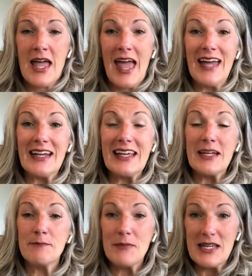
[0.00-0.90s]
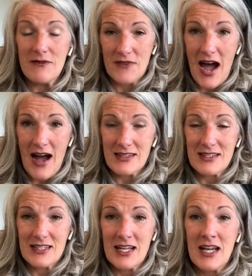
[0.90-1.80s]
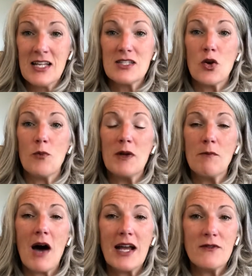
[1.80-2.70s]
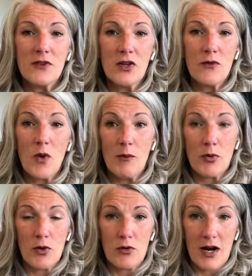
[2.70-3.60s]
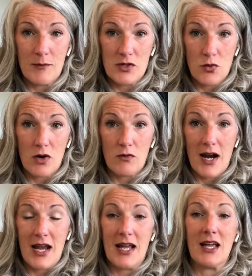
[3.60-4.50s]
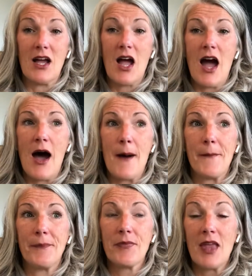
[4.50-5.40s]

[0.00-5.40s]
And it can be fast. So be mindful of what programs you are running um,